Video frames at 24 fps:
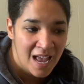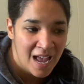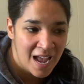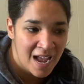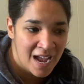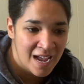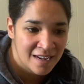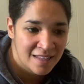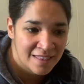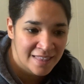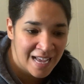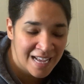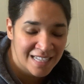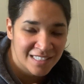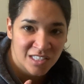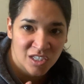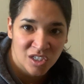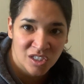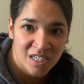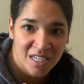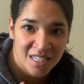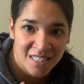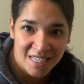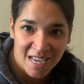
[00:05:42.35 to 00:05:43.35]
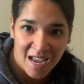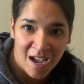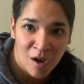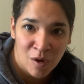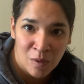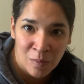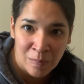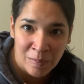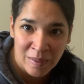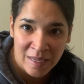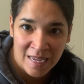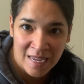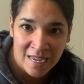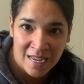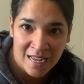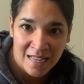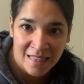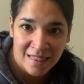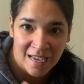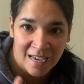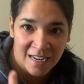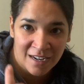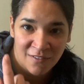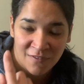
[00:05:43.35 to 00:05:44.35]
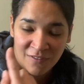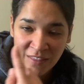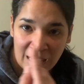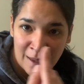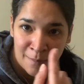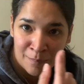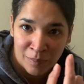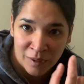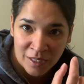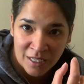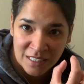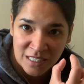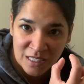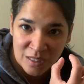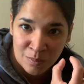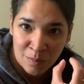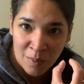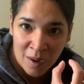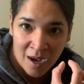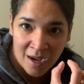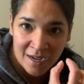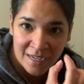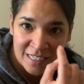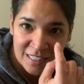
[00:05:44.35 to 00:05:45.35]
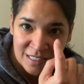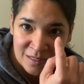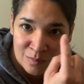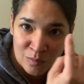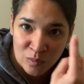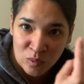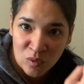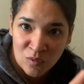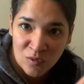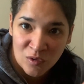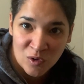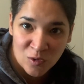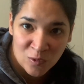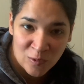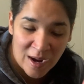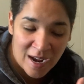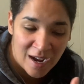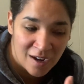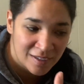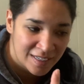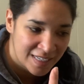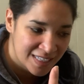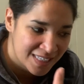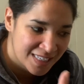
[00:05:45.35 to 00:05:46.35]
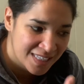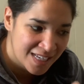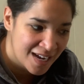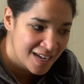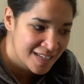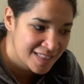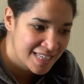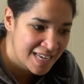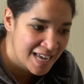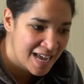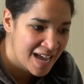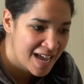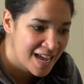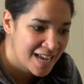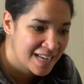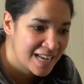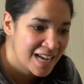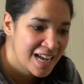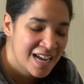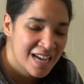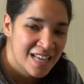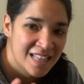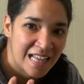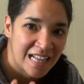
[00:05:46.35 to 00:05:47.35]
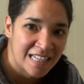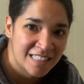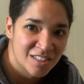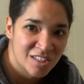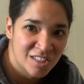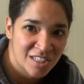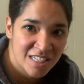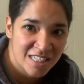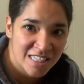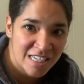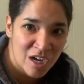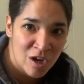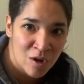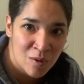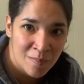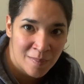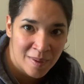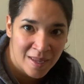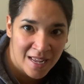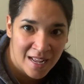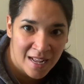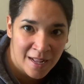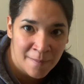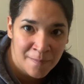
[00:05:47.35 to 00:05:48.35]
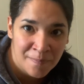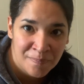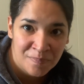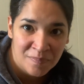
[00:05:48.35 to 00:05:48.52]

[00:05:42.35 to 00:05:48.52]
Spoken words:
and that's gonna tell me that if that blood spot is moving around inside the egg, that's gonna tell me